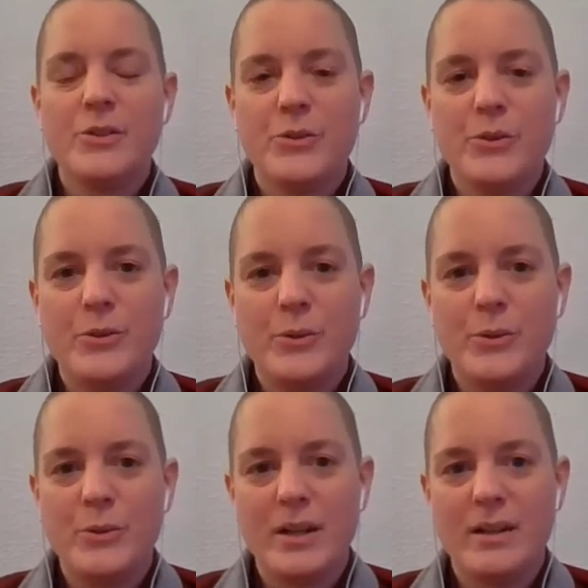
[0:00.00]

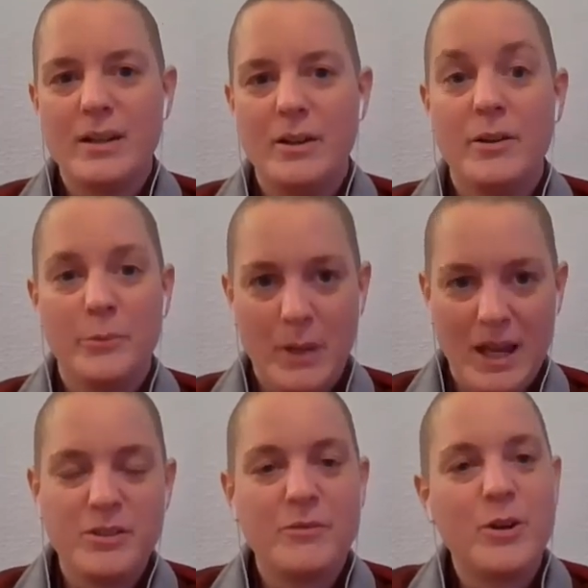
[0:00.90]
So we
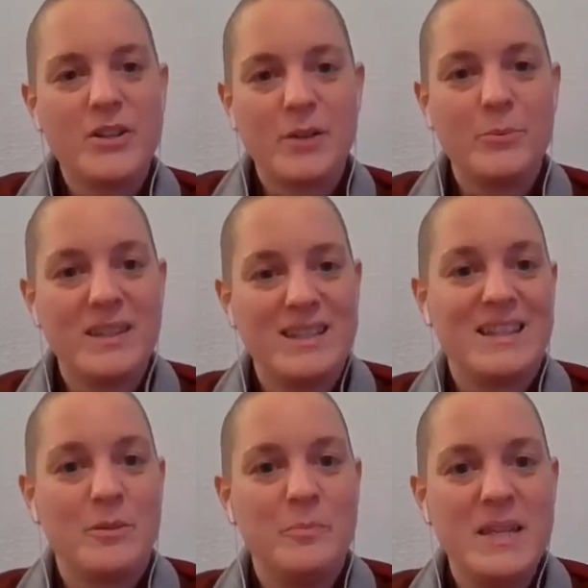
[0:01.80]
have to have contact with
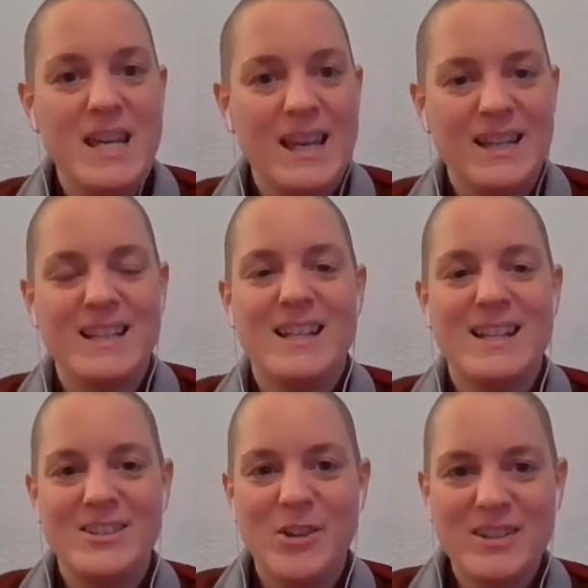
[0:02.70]
another being,
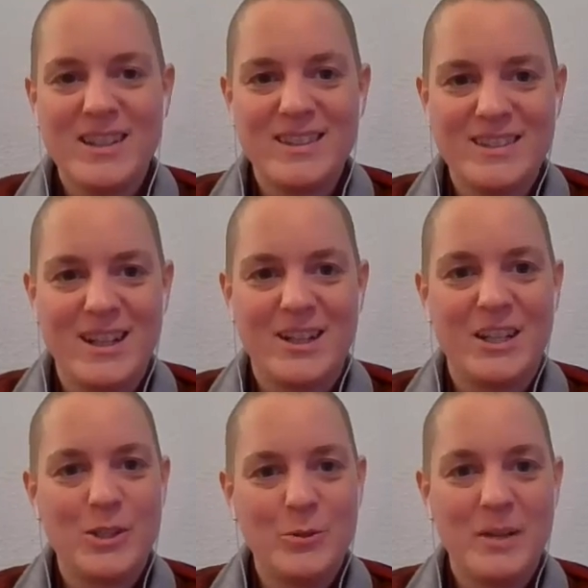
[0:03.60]
not necessarily
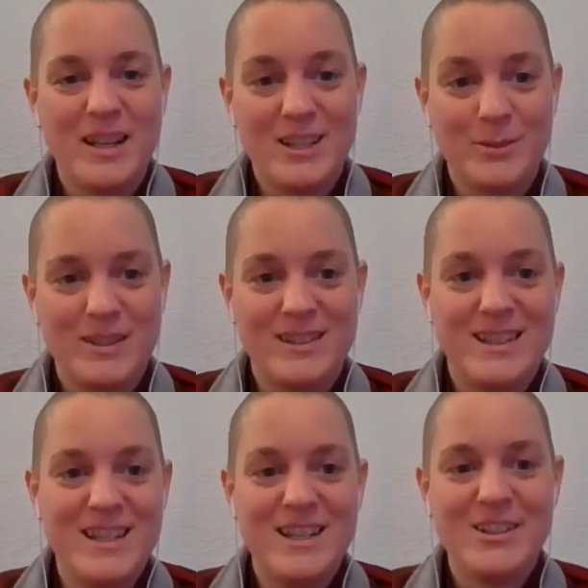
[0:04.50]
human as we see
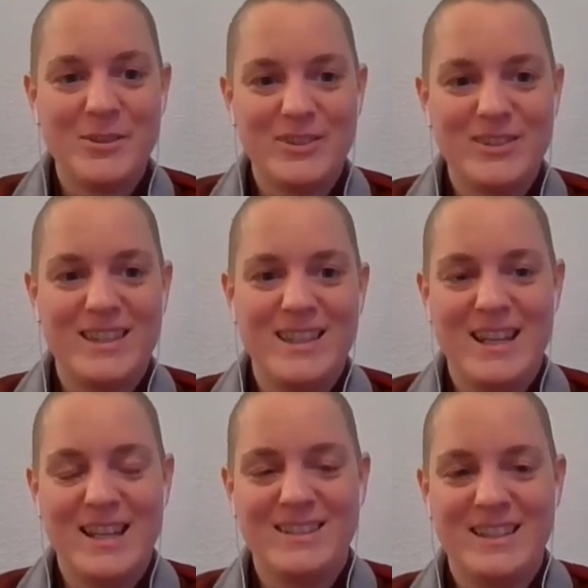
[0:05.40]
here, because here
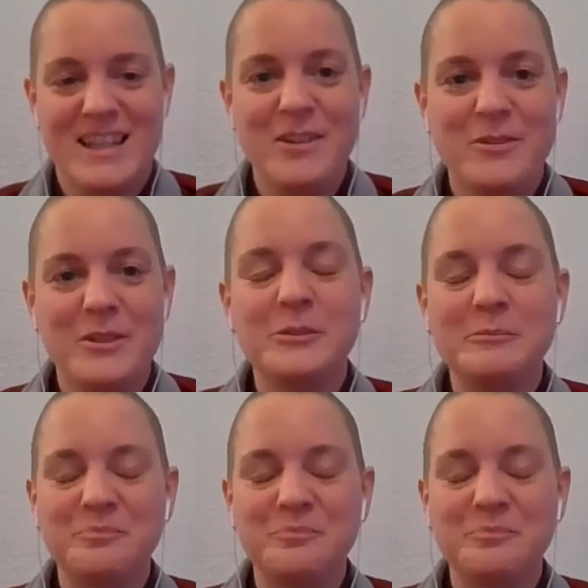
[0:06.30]
there is an elephant.